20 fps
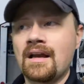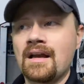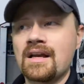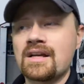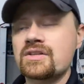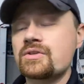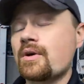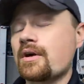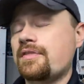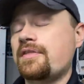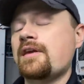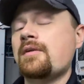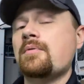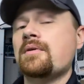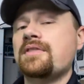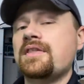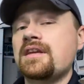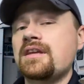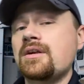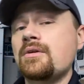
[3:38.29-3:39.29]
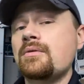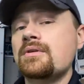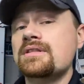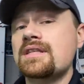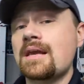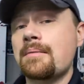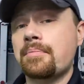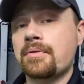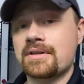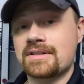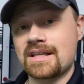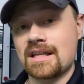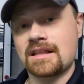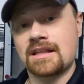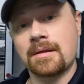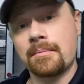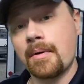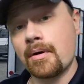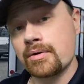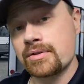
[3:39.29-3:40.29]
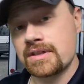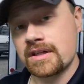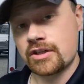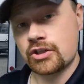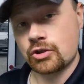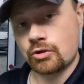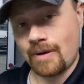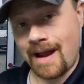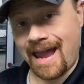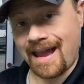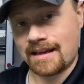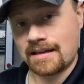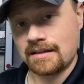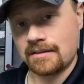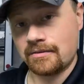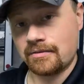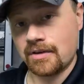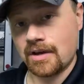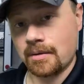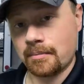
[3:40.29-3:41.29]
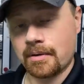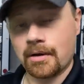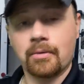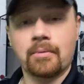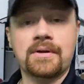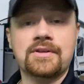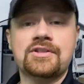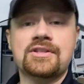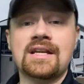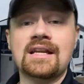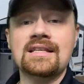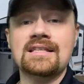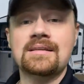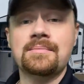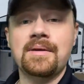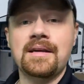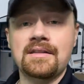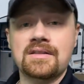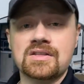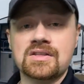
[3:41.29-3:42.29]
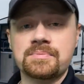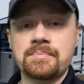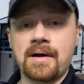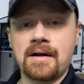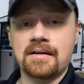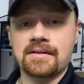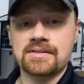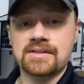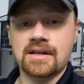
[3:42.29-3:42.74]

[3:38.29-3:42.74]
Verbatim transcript: So I think what they do is they present the most attractive number, which tends to be the smallest